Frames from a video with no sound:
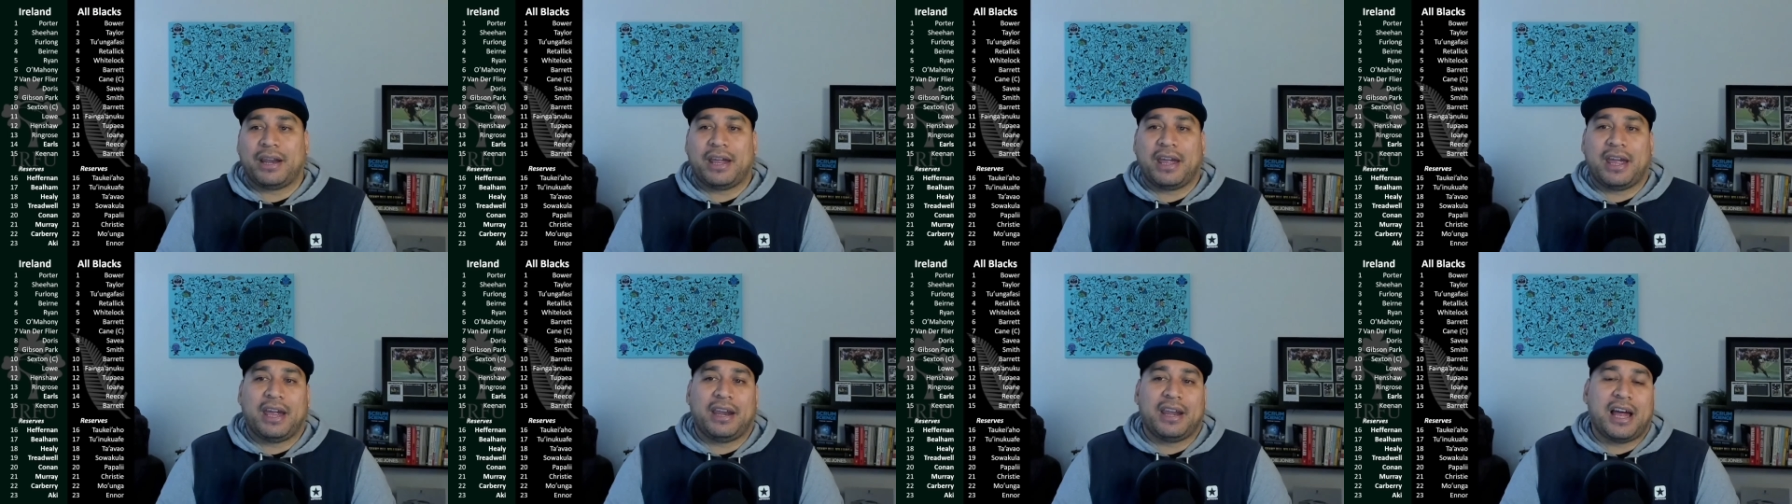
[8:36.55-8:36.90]

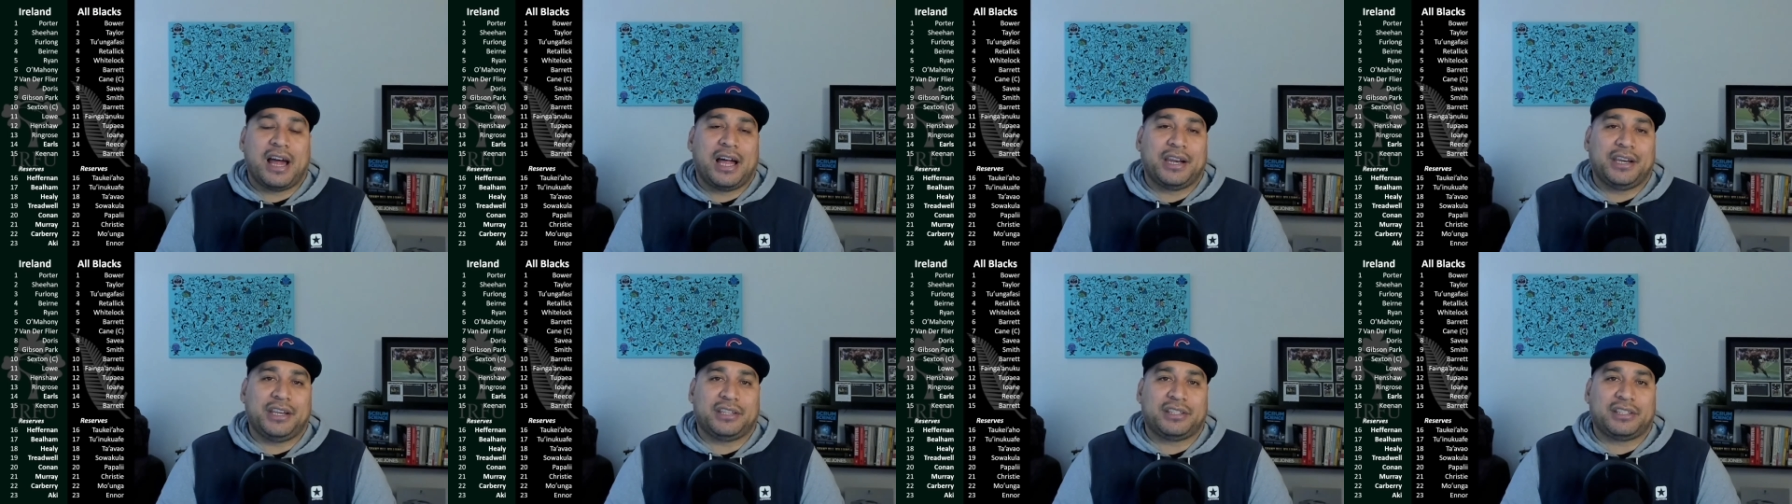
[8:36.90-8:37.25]
and
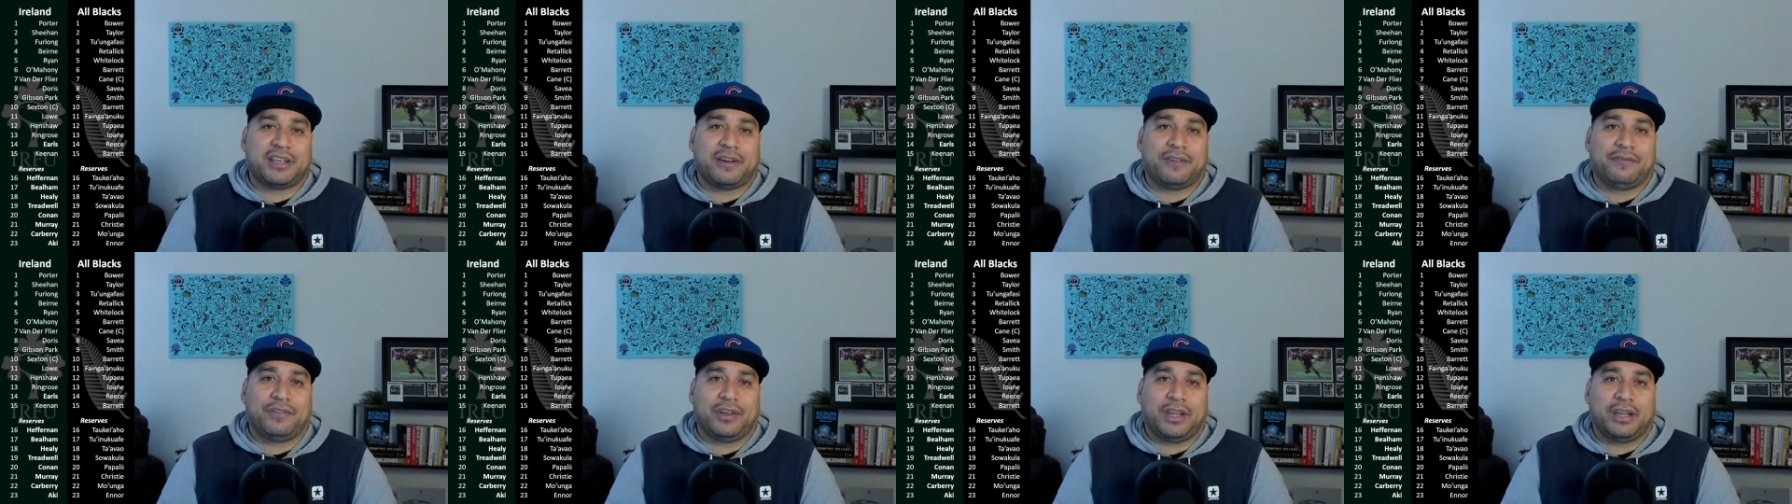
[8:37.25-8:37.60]
Ardie
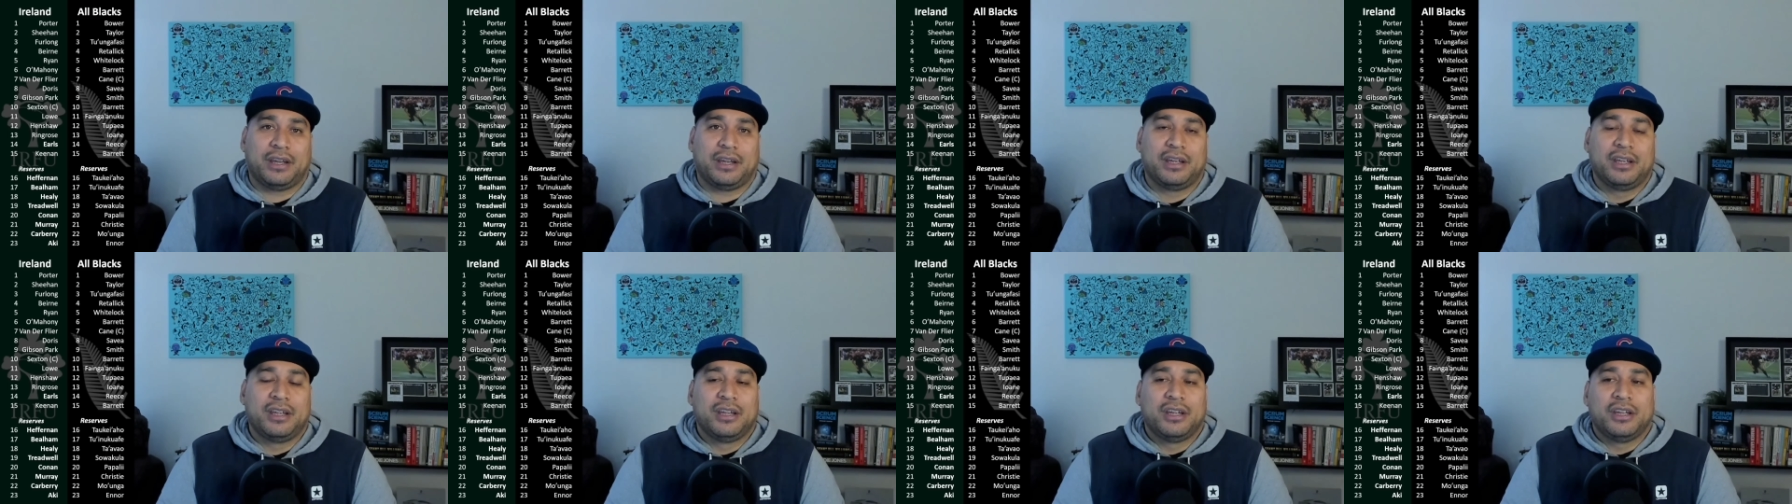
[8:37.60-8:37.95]

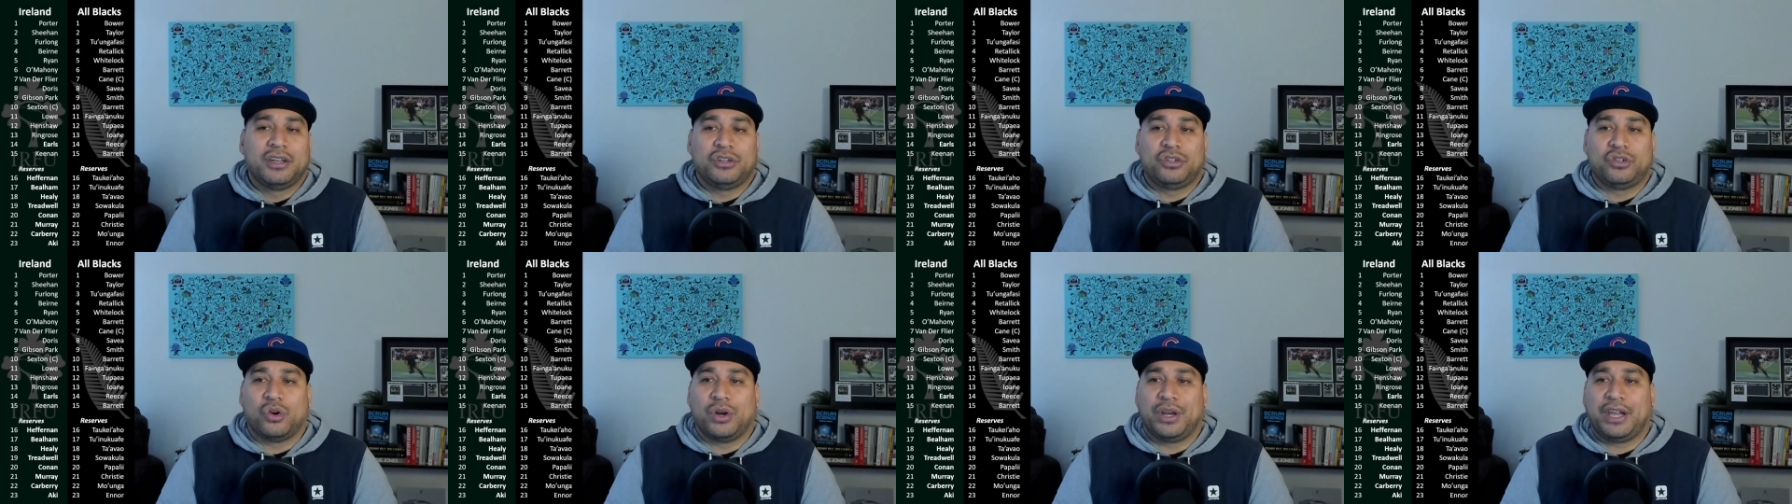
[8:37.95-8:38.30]
Savia
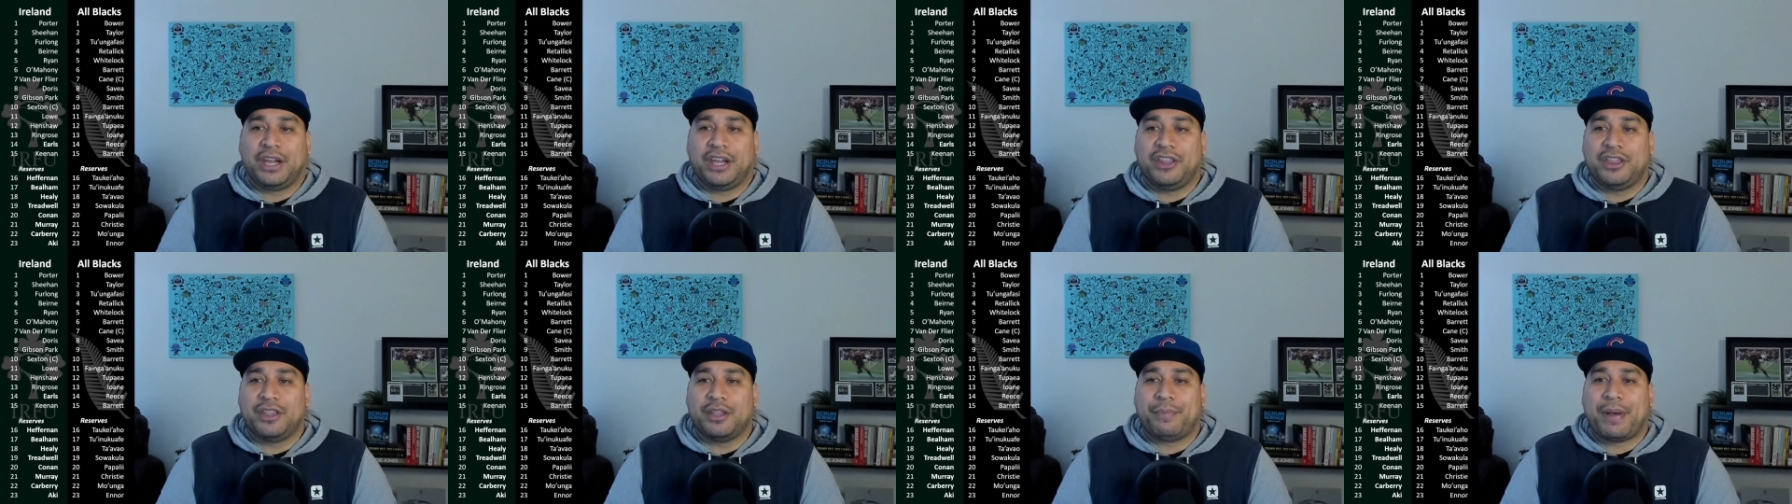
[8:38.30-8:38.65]
joining
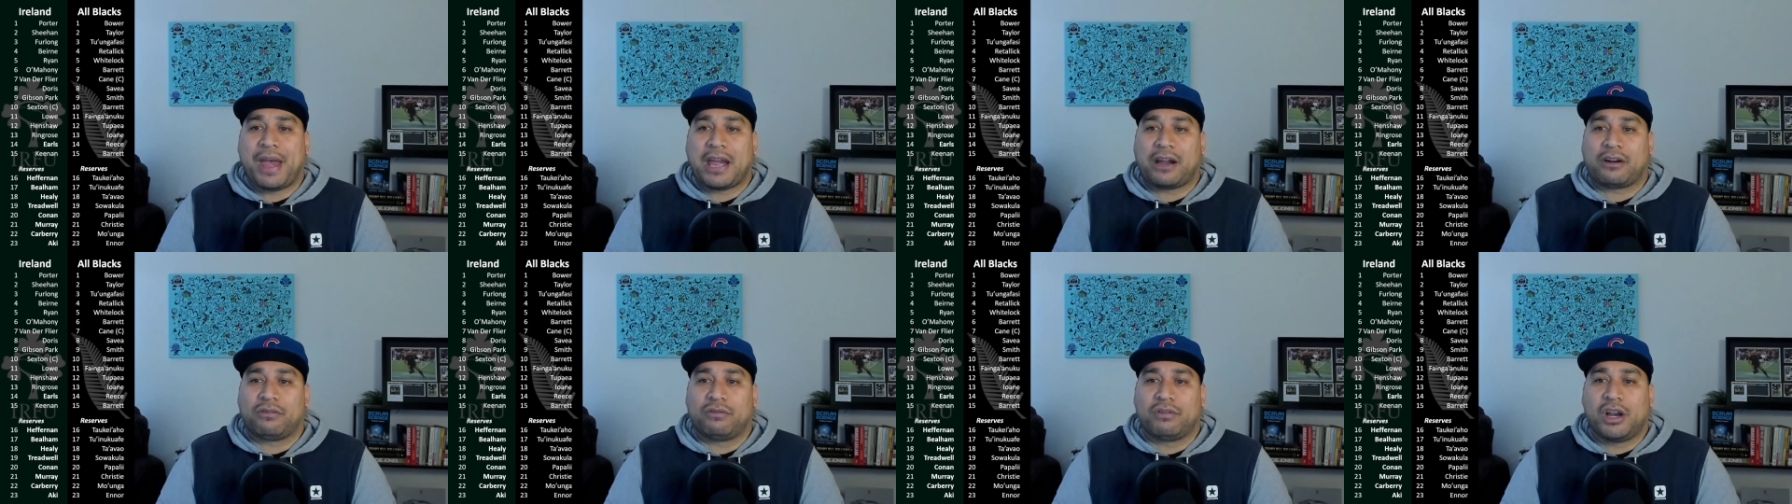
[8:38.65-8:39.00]
in the
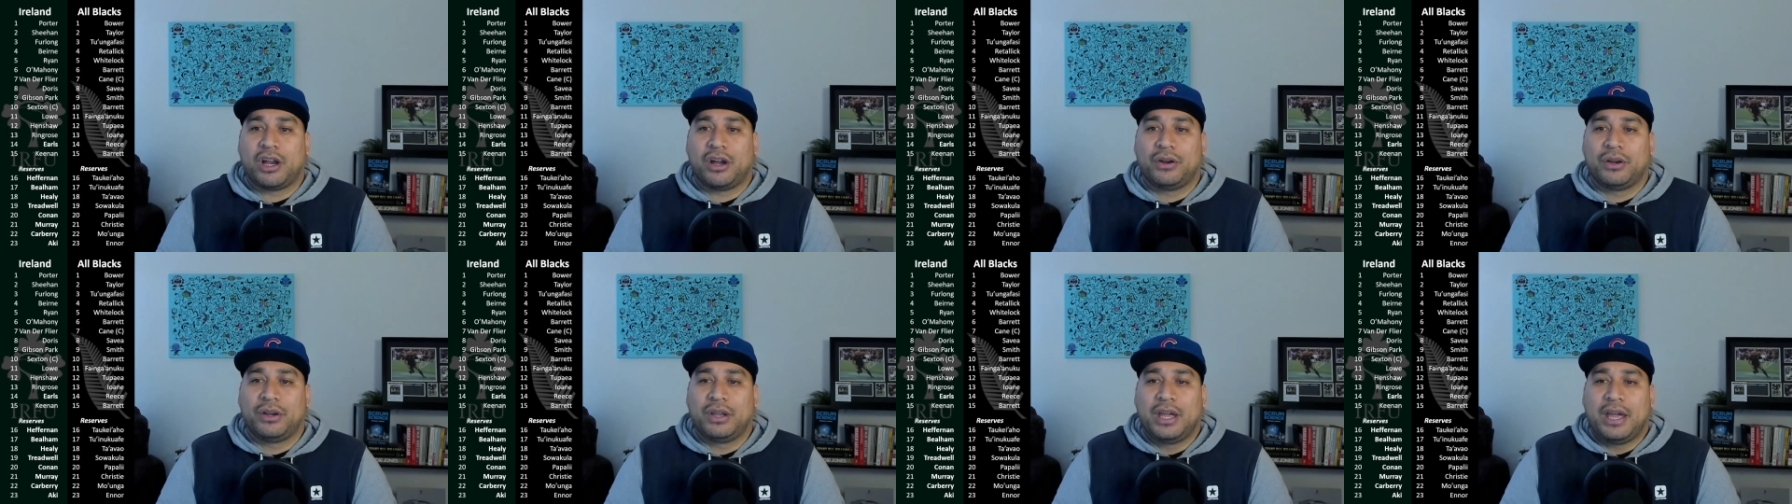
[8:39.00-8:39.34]
back
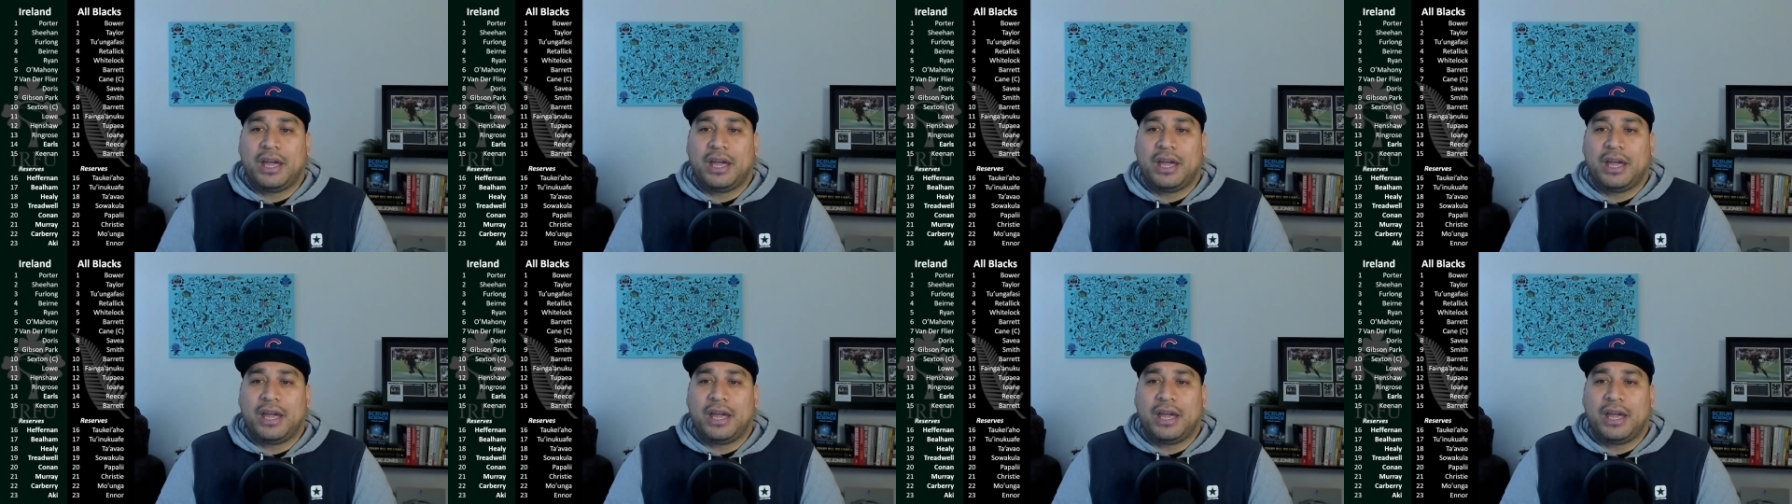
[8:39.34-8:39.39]
row.